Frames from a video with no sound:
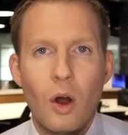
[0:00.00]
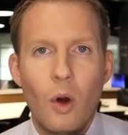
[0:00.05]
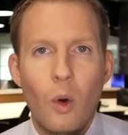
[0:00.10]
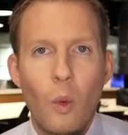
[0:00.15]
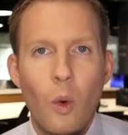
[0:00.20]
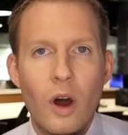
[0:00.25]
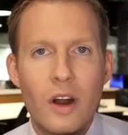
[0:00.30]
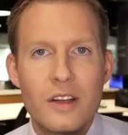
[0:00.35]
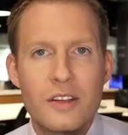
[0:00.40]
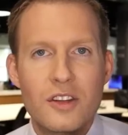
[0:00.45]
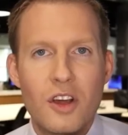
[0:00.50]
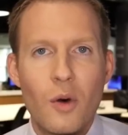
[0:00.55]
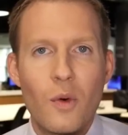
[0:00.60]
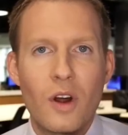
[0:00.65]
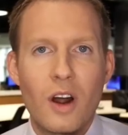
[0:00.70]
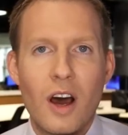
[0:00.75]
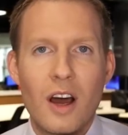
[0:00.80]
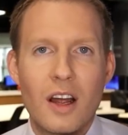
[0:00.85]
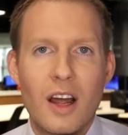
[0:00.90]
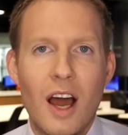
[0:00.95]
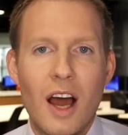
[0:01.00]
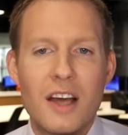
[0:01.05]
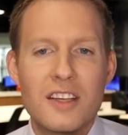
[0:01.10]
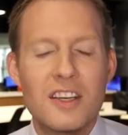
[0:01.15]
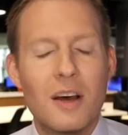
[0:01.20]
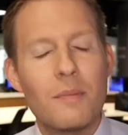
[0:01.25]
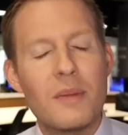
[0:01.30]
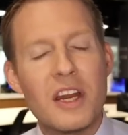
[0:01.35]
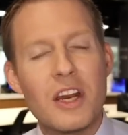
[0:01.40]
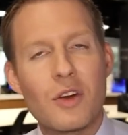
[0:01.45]
What is going on, guys?
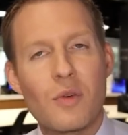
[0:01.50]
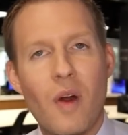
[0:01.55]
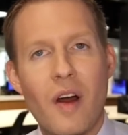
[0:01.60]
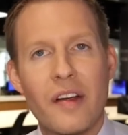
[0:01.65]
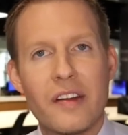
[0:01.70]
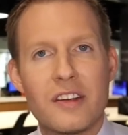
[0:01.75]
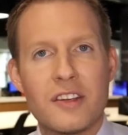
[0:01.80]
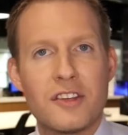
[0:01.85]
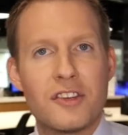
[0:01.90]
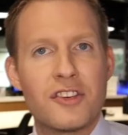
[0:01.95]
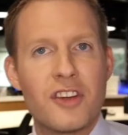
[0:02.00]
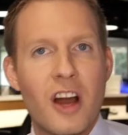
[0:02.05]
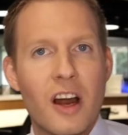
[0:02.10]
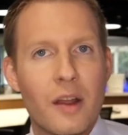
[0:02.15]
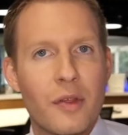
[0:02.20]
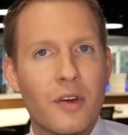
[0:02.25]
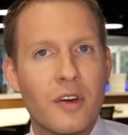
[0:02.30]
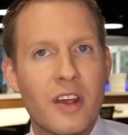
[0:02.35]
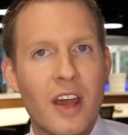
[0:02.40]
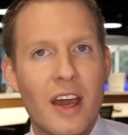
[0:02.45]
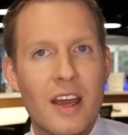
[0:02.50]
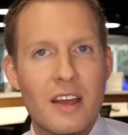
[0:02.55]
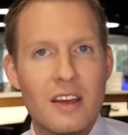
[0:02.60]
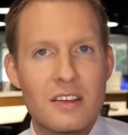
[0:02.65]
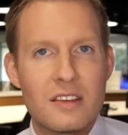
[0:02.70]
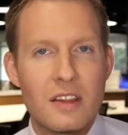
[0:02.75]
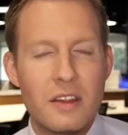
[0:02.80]
I'm meteorologist Jonathan Kegis.